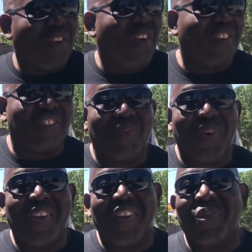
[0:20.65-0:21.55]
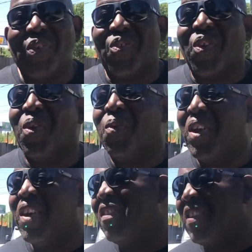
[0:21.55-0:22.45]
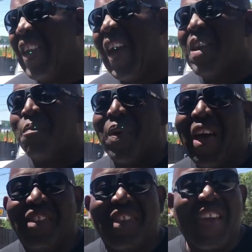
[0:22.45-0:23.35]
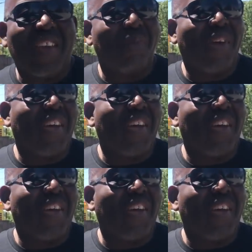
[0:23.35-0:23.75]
classy one and we've gone to one. Listen, it ain't bad, it ain't